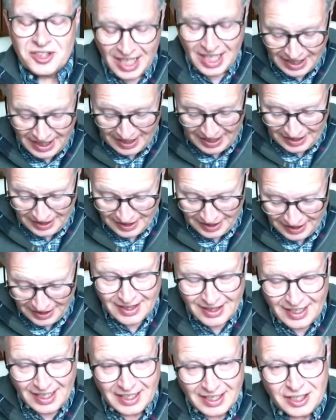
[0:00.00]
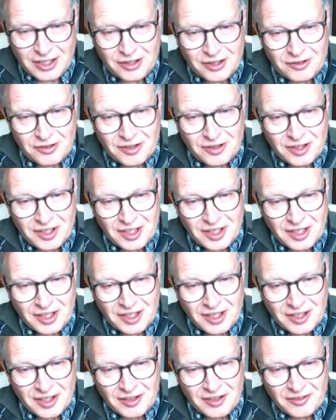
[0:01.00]
Susanna, thank you
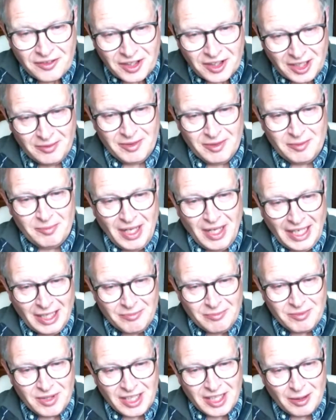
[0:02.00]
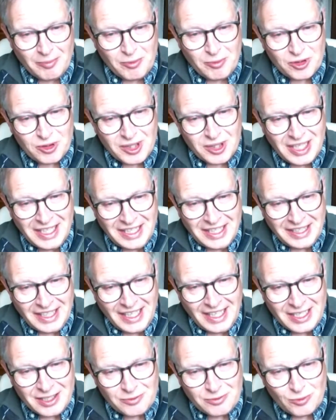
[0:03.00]
for coming back and being a
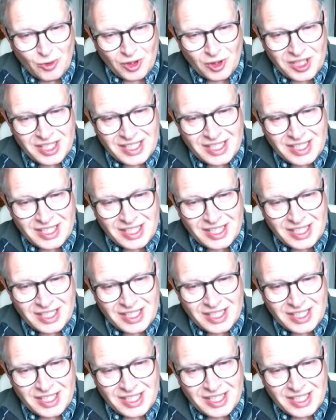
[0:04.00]
brilliant guest